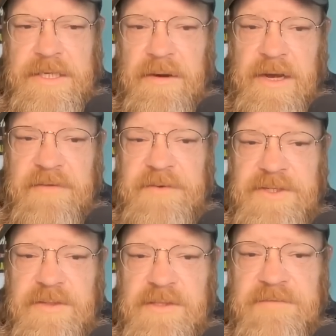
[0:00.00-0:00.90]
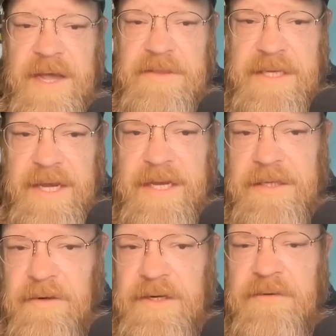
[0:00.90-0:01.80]
Security officials found the guy,
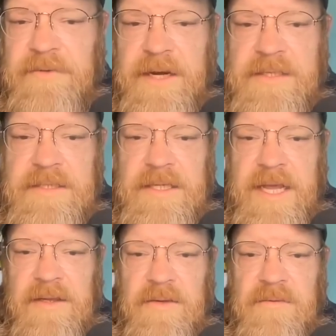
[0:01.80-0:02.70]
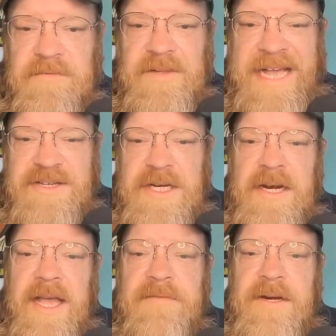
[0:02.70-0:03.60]
later identified as Calhoun, flashing a
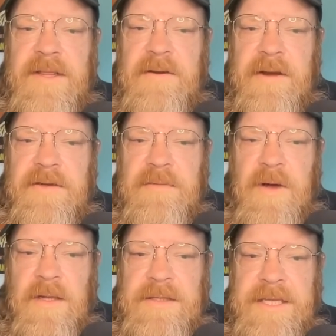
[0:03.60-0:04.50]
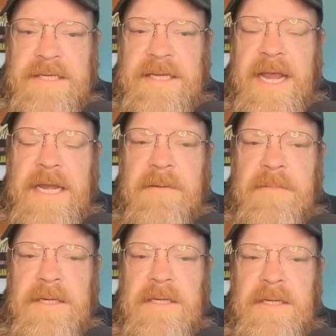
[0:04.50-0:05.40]
knife in another area of the mall, and they detained
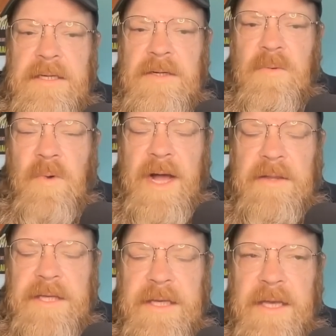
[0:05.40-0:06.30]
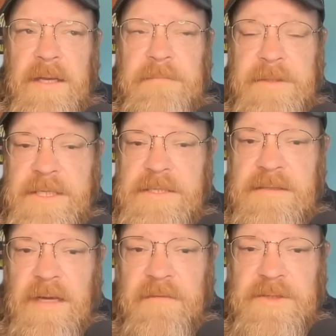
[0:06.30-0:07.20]
him while the
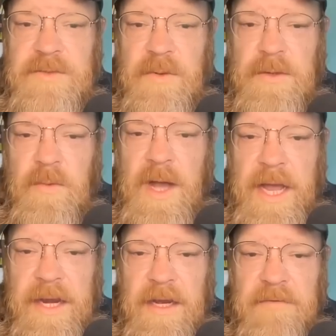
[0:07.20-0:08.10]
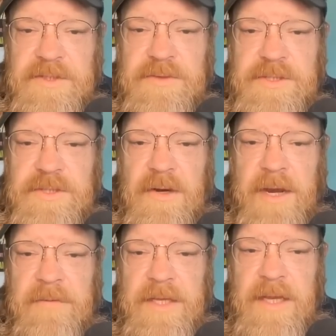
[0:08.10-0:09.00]
police officers were on the way. Officers
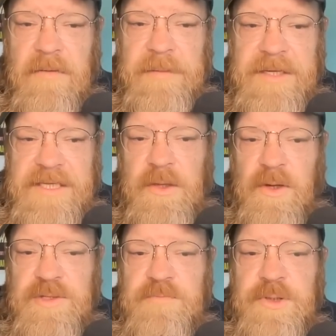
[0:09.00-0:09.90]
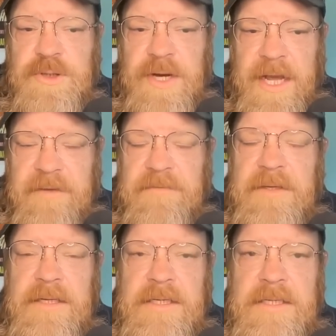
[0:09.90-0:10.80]
described the weapon as a large butcher knife.